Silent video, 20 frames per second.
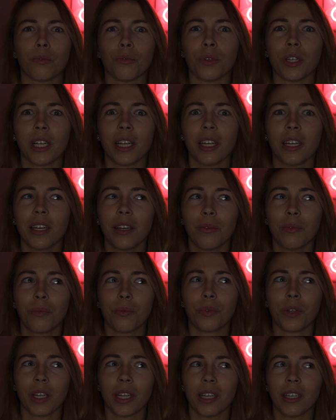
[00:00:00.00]
really,
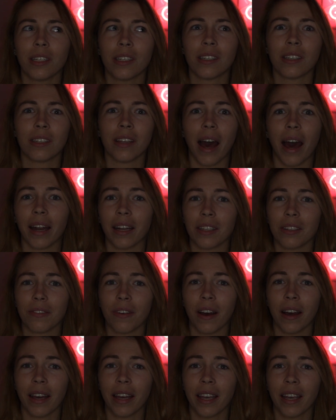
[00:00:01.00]
really
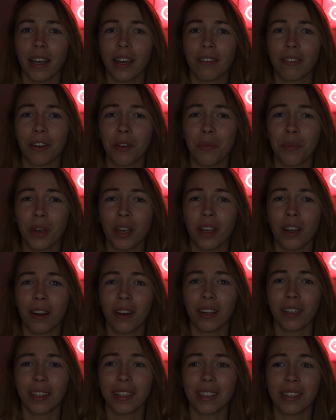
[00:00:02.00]
satisfying, if I'm being
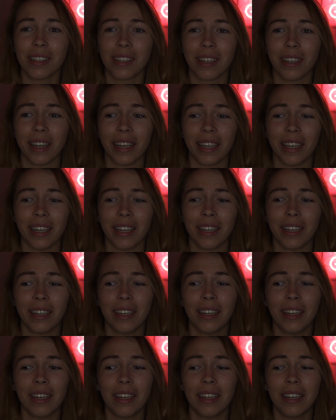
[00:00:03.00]
honest. Like,
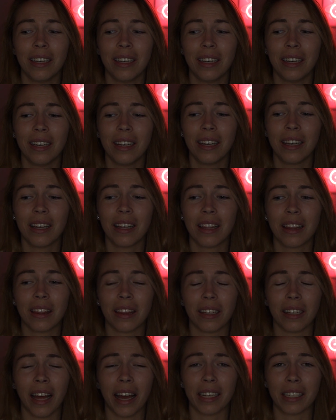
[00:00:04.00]

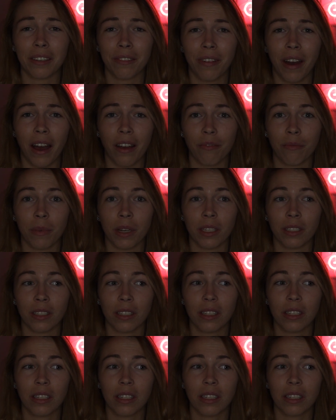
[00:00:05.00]
the last 5
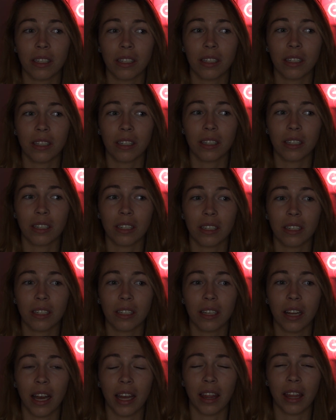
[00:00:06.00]
months,
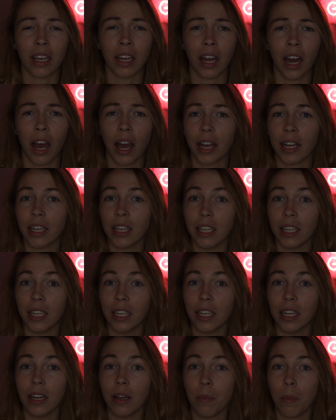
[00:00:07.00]
I think I
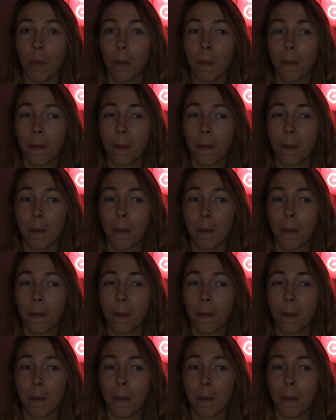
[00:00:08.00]
needed.